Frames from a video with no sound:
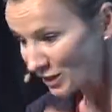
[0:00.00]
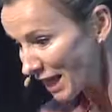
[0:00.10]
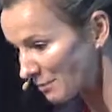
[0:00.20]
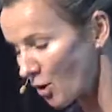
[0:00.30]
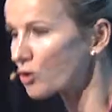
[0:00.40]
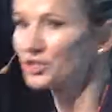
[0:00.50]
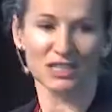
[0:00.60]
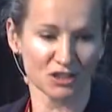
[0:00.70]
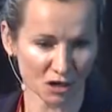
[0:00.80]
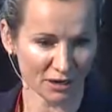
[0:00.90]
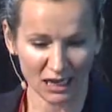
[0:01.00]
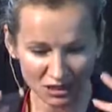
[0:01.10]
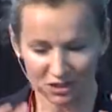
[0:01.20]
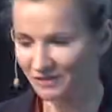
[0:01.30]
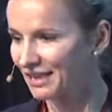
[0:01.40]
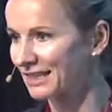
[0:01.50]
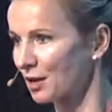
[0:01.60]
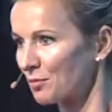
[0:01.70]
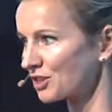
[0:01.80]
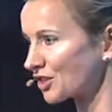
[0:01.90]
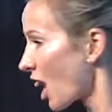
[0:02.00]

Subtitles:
yum, oh shit, sorry, I shouldn't have had that, I'm on a diet.